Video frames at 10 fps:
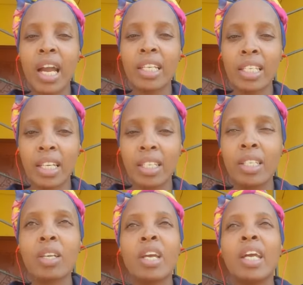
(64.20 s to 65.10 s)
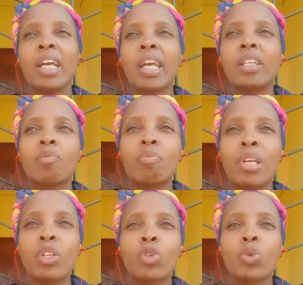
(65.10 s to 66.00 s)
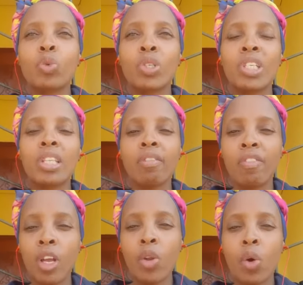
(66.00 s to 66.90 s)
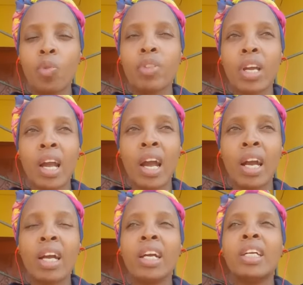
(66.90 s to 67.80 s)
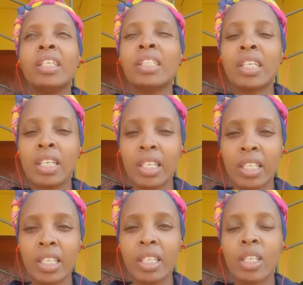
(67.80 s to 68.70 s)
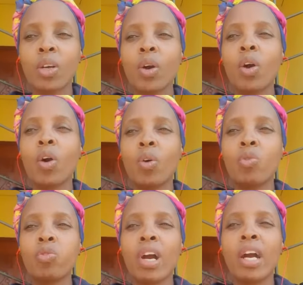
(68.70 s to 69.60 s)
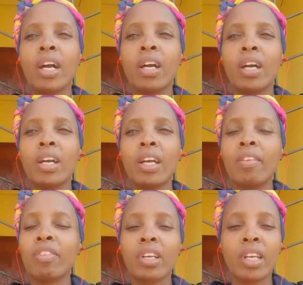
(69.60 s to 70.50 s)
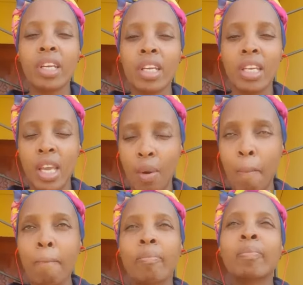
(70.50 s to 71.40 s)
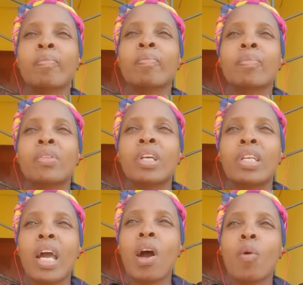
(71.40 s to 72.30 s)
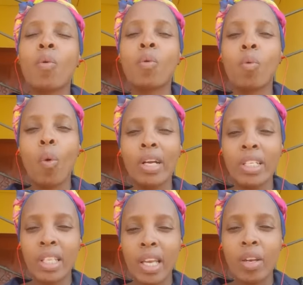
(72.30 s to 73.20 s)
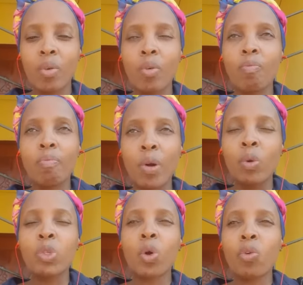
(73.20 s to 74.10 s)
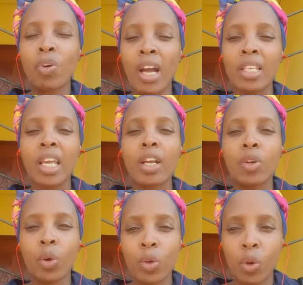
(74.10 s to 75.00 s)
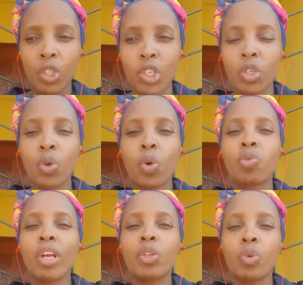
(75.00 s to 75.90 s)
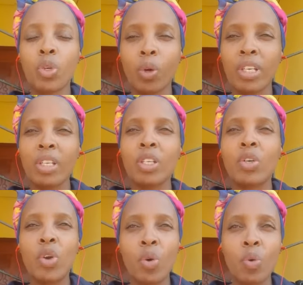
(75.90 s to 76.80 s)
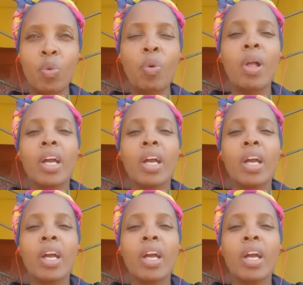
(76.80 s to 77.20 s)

asset, it means which the value of the car decreases over every year. Now, what then most of us are not conscious of and we don't know